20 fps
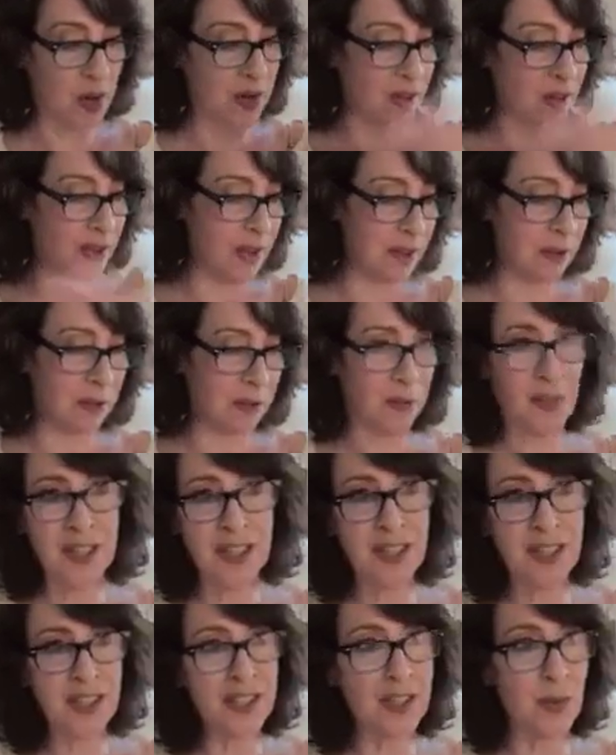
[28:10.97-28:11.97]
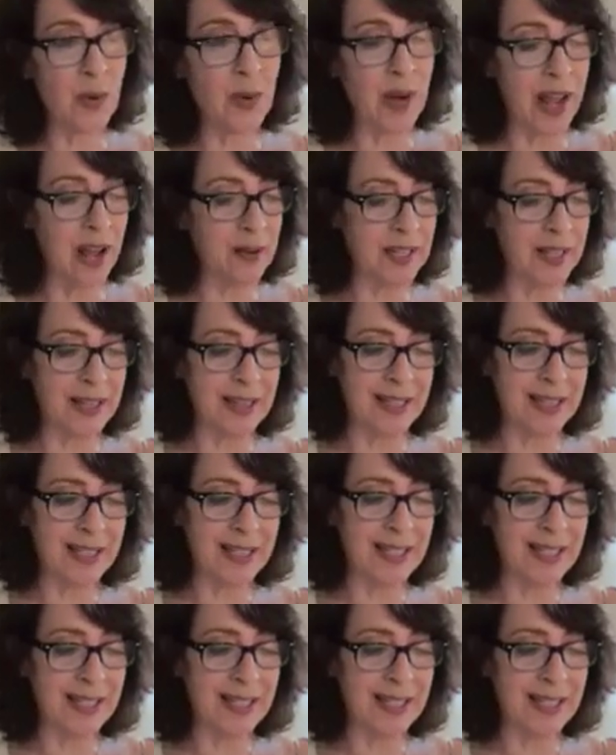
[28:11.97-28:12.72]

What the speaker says: What are the other finishes around?